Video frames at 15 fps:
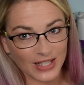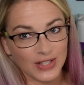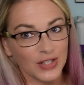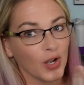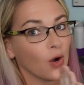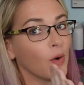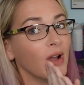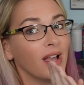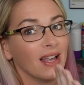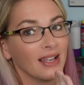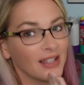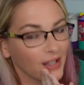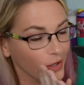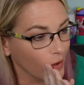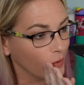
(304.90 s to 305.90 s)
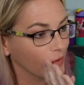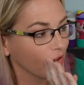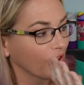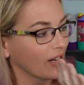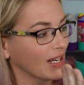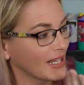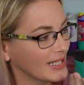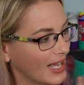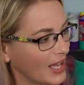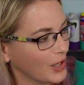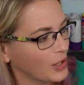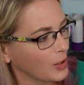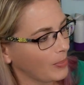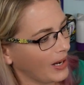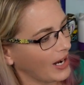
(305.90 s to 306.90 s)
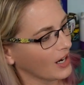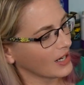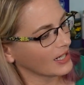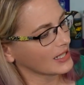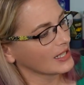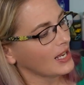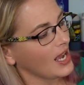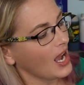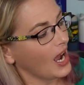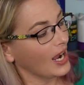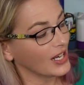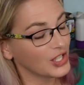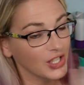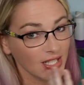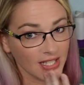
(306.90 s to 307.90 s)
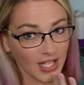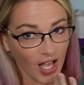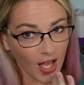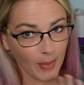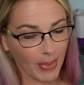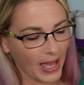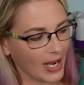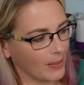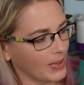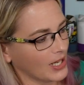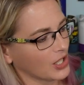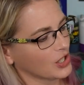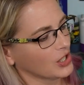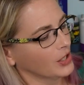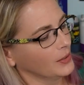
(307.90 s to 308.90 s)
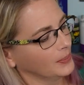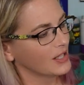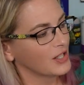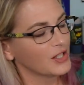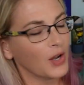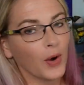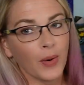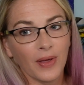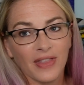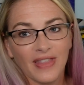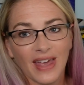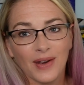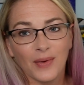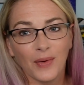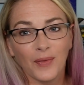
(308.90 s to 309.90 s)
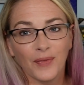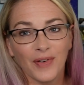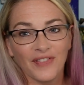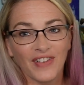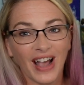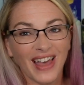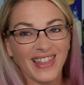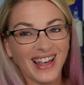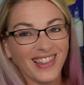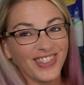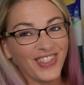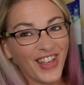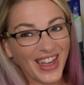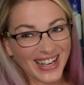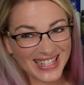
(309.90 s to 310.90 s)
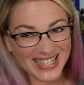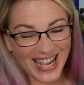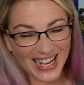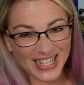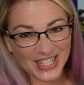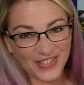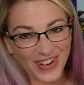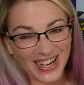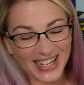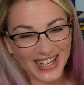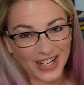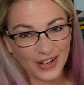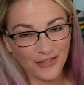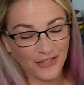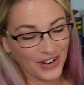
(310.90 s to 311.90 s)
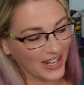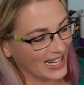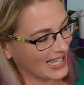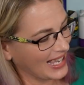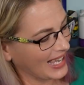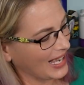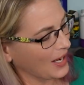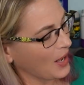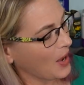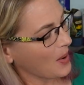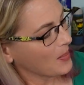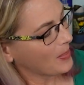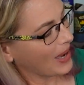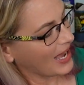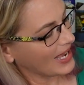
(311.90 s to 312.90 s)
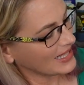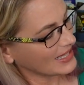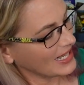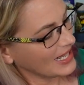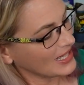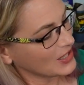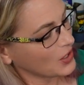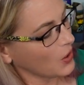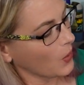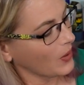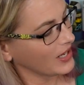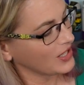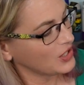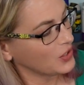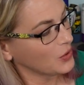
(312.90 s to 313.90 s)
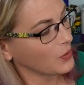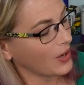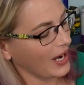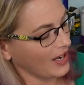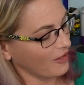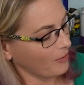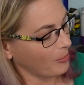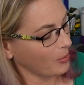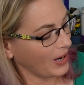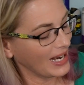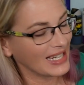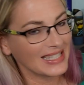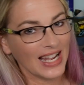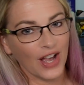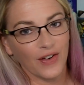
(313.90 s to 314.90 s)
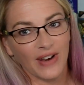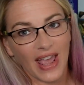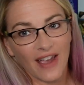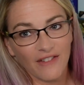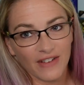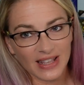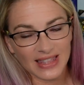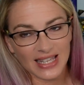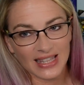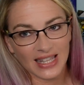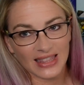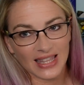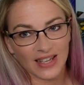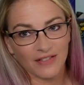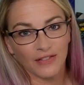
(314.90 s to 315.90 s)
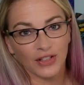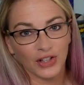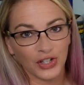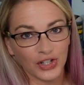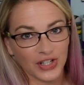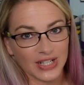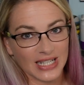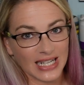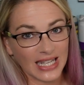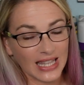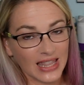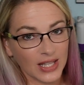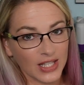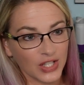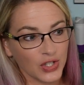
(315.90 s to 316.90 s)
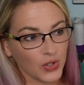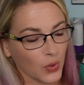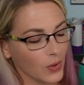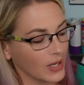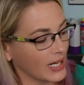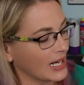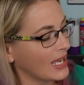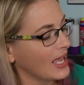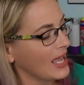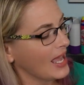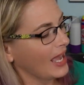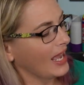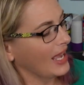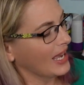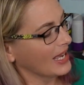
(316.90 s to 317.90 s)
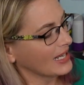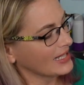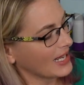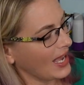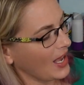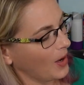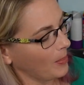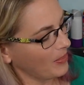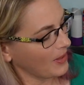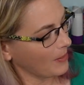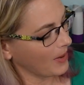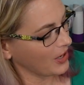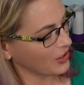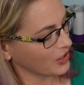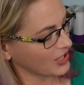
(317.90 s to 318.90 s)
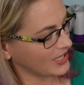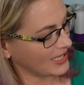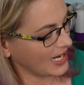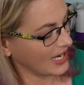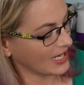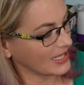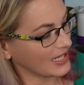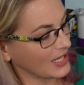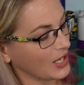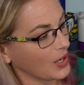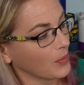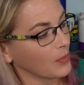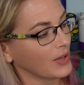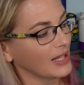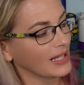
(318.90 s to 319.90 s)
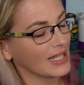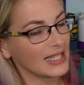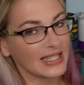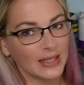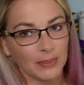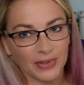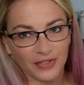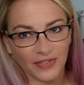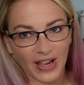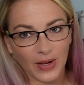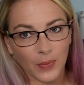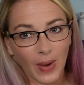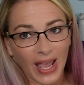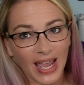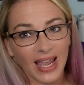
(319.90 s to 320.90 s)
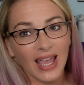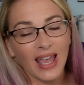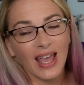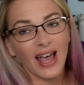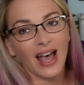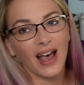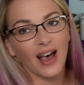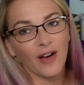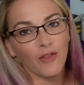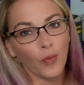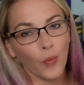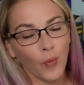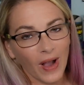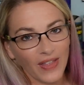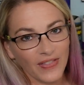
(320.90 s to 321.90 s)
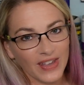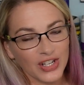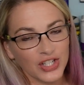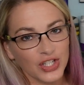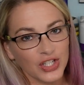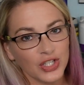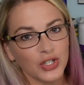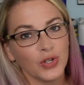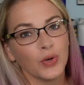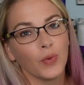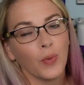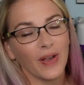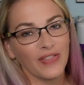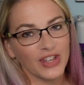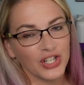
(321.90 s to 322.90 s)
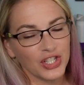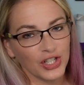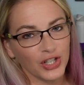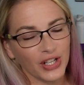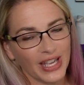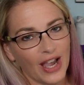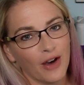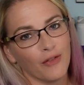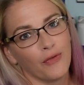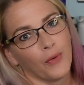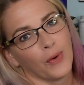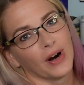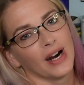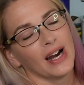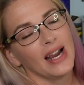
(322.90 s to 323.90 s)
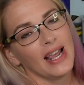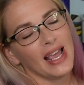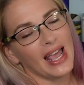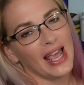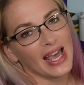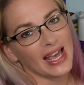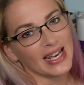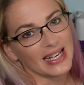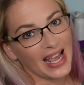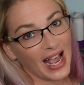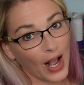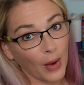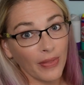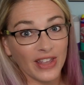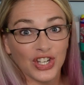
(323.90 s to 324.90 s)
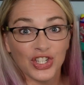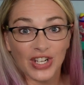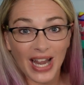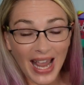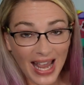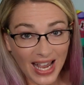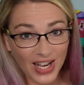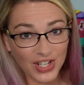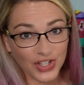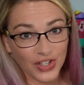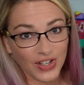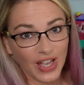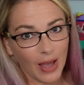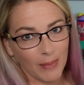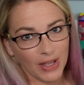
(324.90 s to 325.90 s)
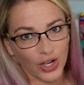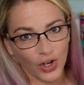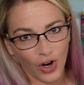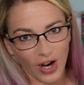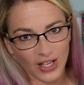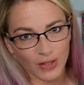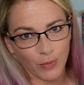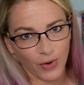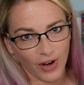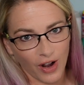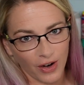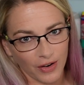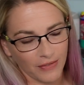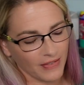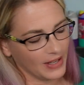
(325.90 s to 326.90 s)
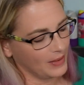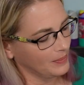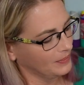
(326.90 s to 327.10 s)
So, you know, you're going to tell your parent, I just saw a bad picture. So then we've got a lot of text right here for a kid, but it's going to kind of break down everything that they've learned in the story and help them understand in a really simplified way of what they should do, what they should look out for, and how they should handle coming across pornography.